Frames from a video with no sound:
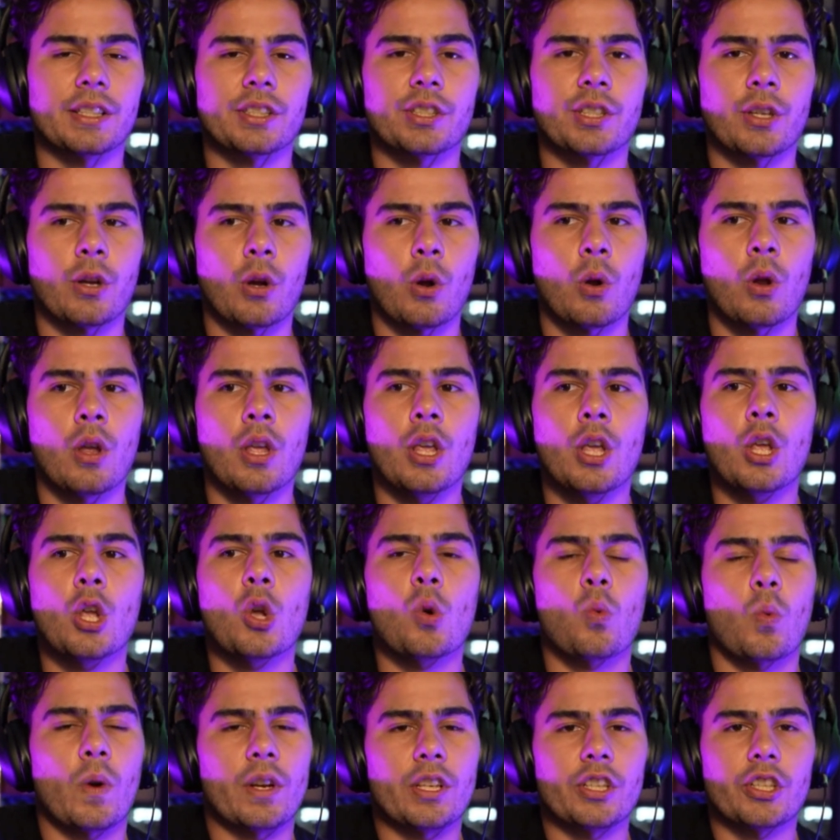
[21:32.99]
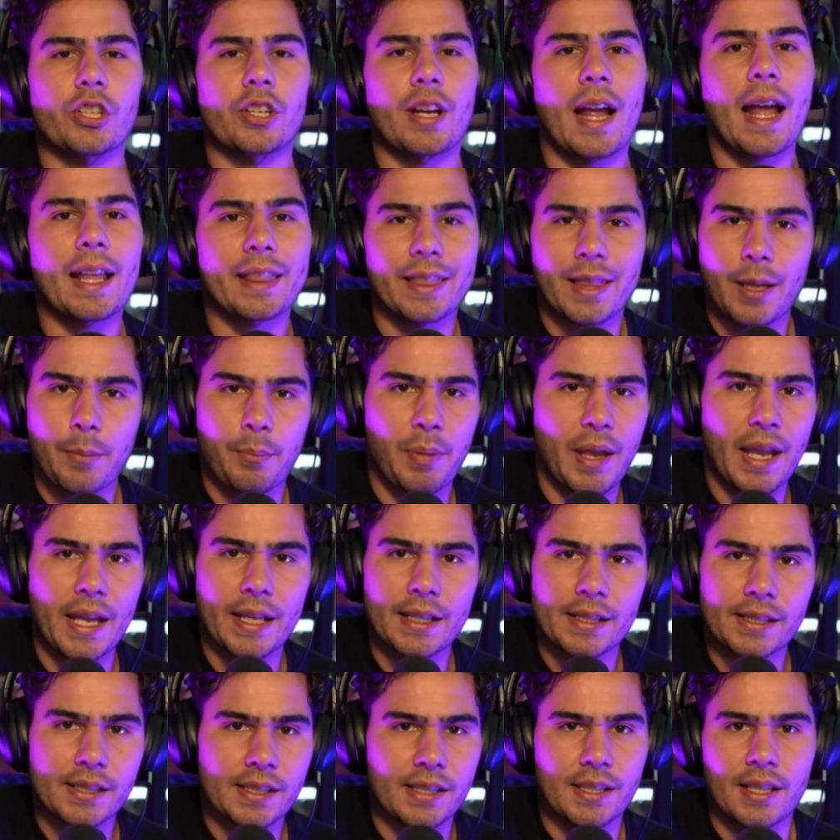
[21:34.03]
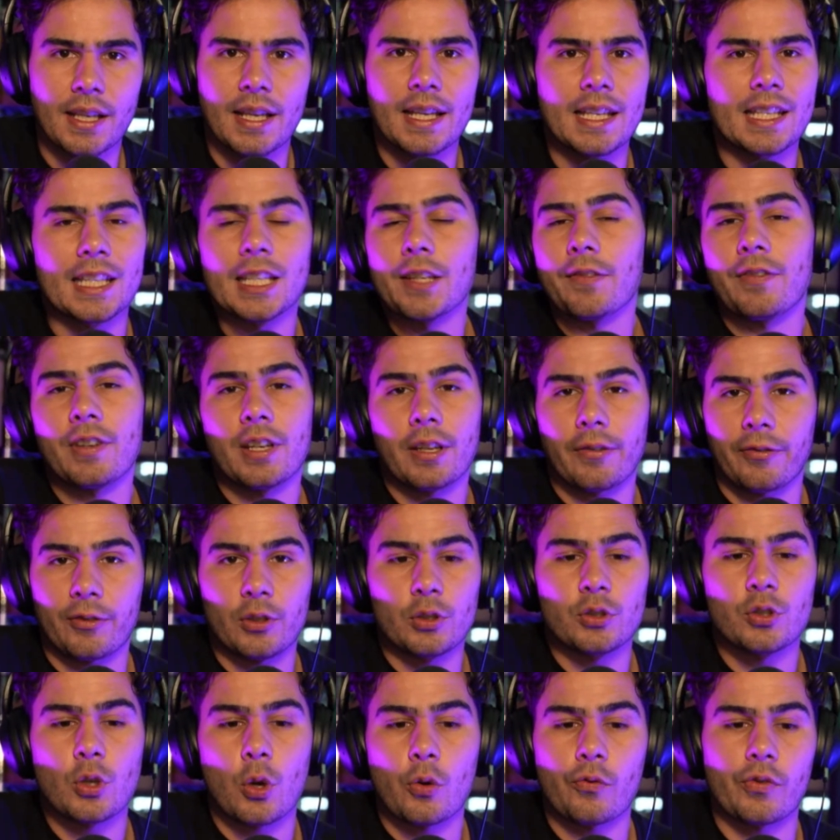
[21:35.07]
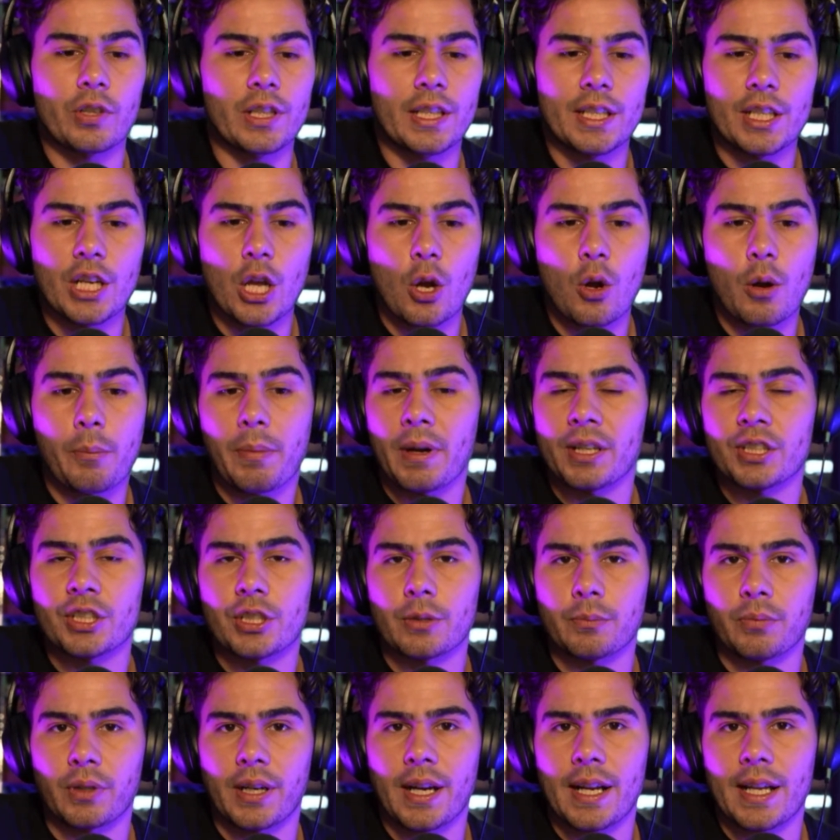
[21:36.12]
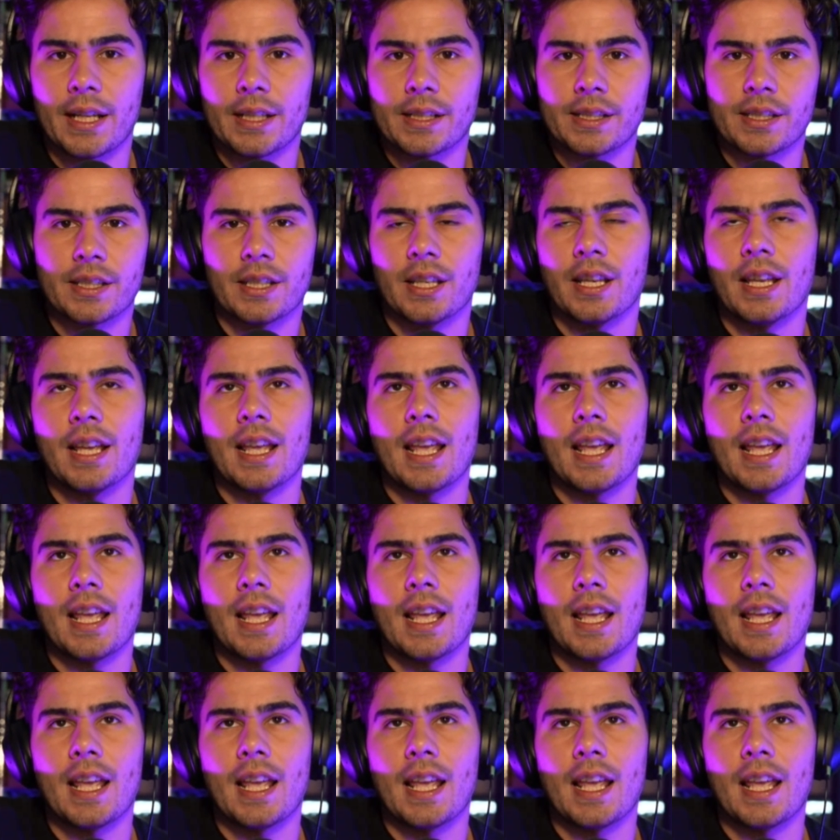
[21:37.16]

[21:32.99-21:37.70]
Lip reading: So when you're at the bins, even if you don't really know a bunch of brands,